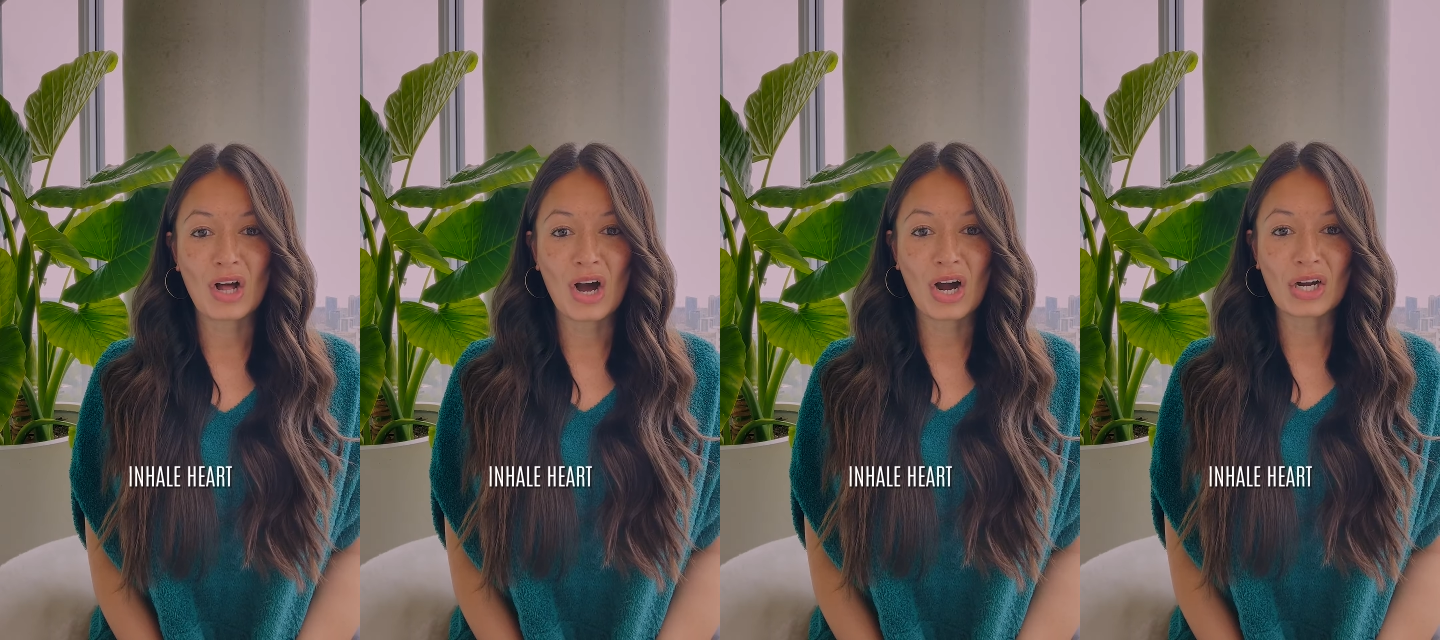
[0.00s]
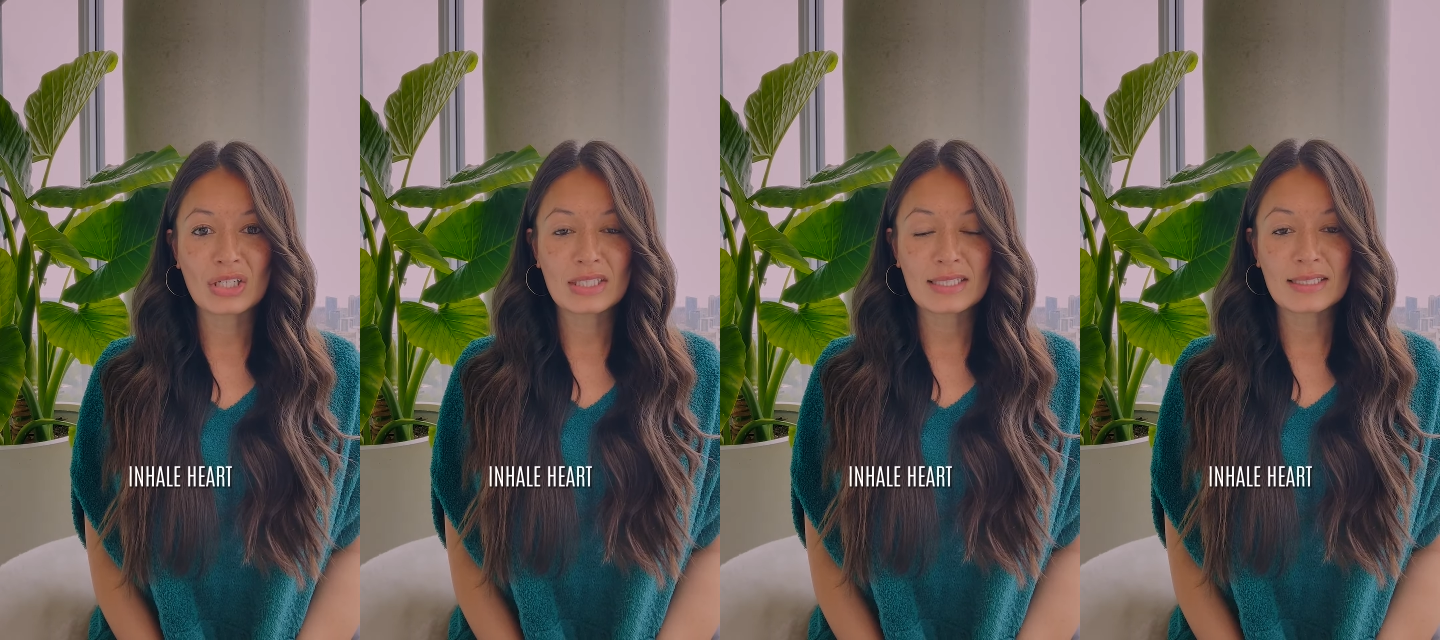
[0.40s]

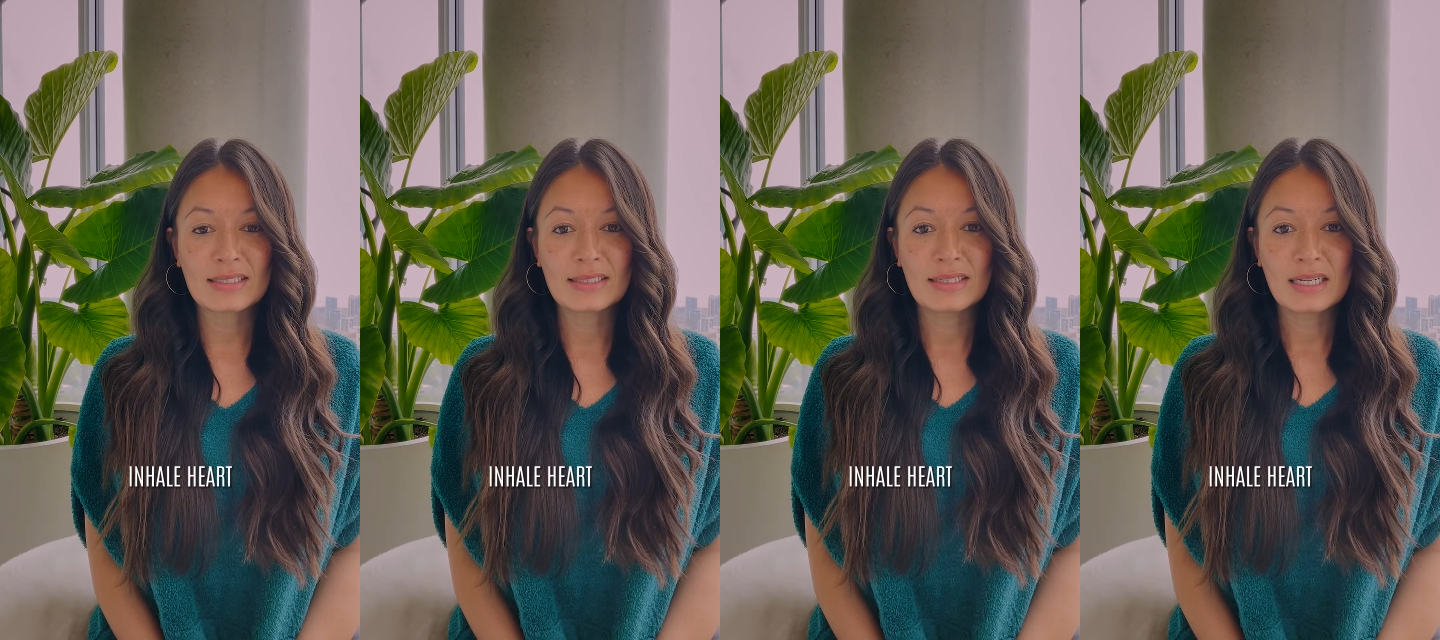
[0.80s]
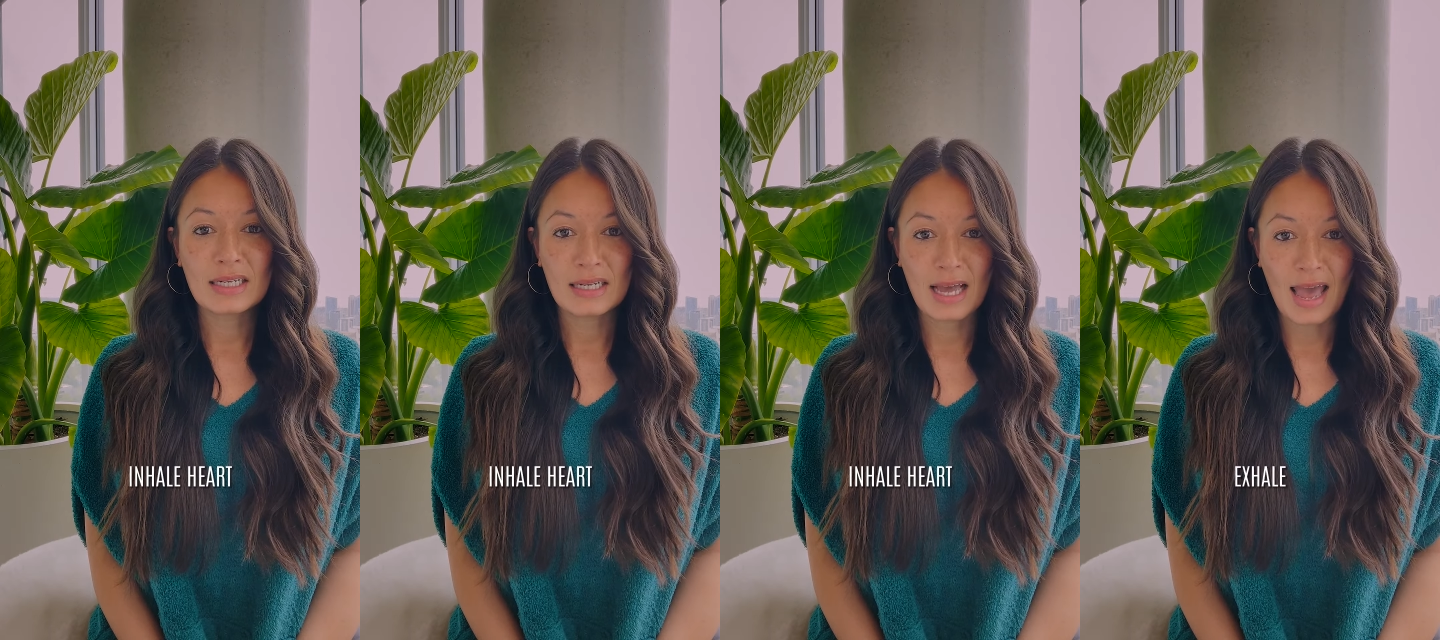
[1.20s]
heart,
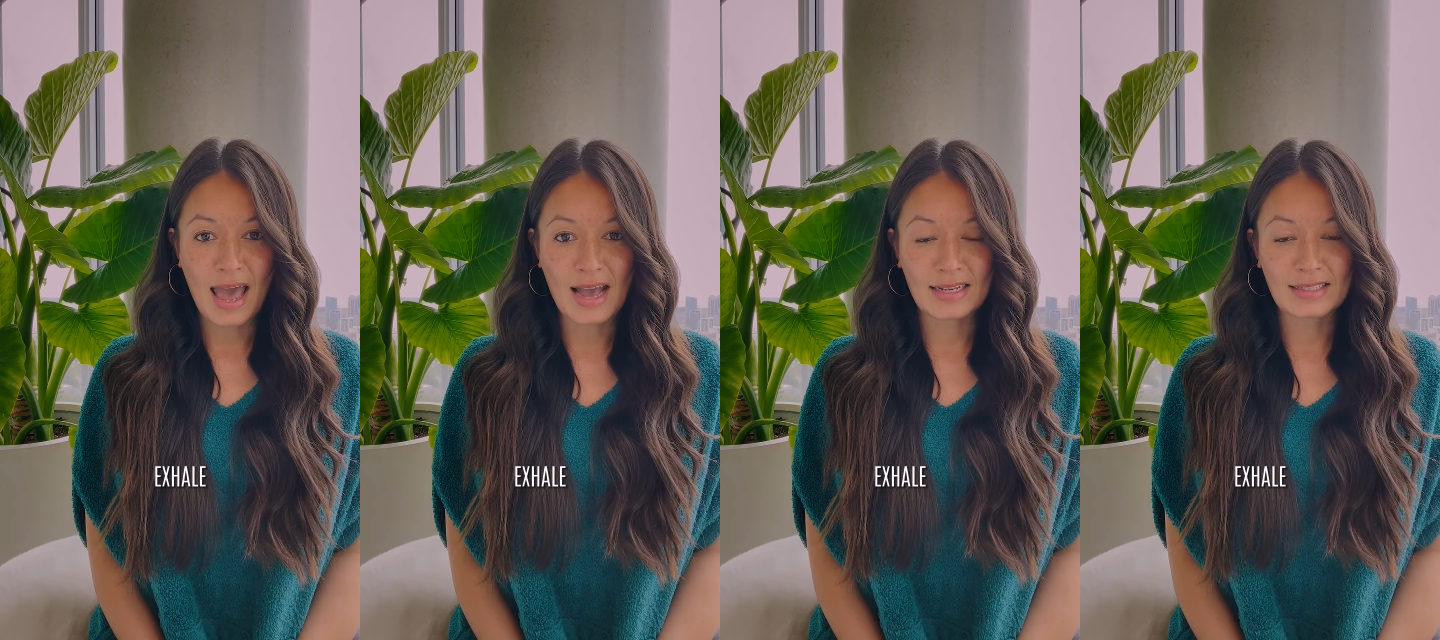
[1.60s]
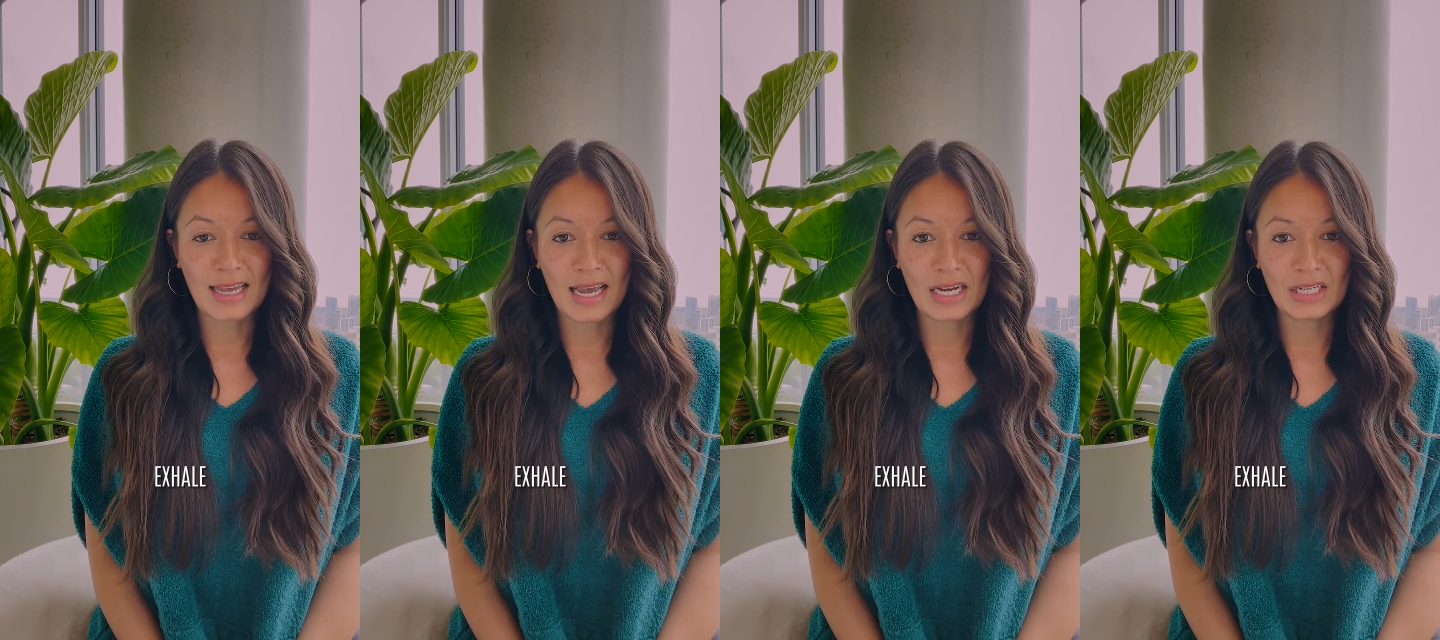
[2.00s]

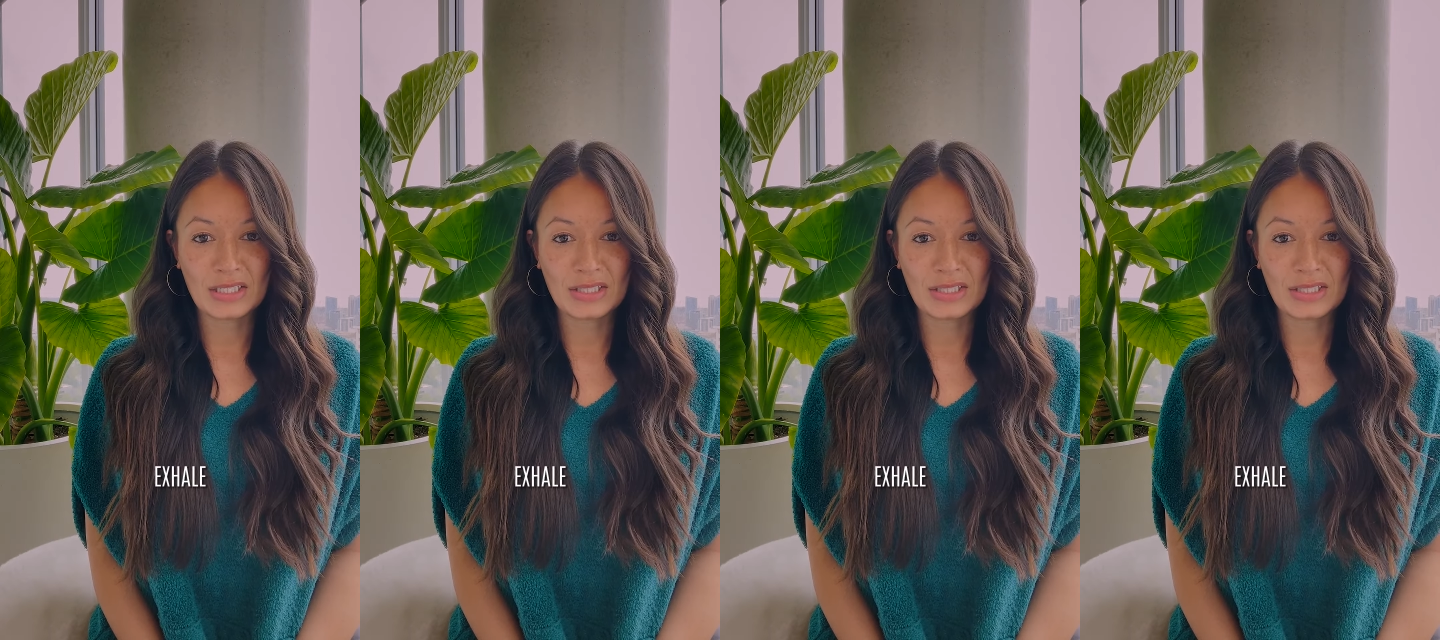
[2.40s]
exhale.